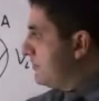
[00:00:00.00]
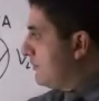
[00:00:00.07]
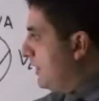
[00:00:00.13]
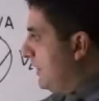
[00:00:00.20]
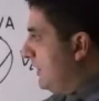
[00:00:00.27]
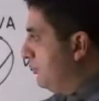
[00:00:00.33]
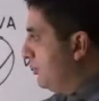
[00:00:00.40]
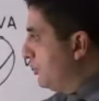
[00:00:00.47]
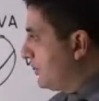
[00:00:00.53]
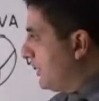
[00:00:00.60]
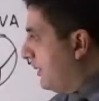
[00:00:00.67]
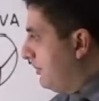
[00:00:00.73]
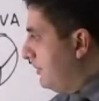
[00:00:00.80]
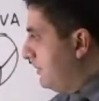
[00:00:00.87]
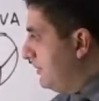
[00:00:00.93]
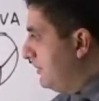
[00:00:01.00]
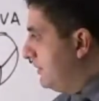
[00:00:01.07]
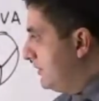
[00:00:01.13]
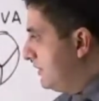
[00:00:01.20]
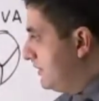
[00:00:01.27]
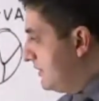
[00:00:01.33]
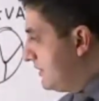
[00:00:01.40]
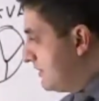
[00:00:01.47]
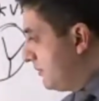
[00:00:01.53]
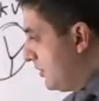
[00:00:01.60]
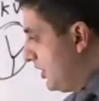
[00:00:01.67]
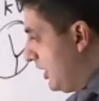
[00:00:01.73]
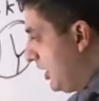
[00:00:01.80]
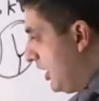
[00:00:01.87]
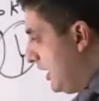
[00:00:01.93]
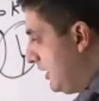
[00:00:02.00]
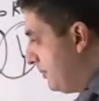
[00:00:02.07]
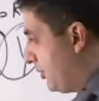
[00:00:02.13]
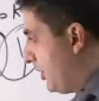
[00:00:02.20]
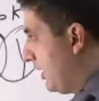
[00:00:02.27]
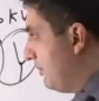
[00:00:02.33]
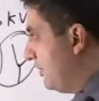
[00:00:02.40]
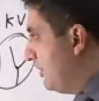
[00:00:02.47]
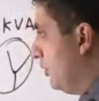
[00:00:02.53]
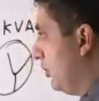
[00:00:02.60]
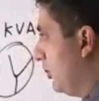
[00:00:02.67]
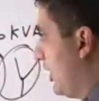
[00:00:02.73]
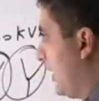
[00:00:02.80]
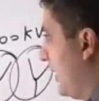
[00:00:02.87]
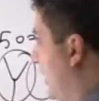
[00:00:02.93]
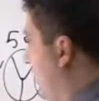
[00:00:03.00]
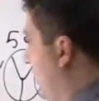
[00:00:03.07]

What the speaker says: is my input current. This is my I primary or I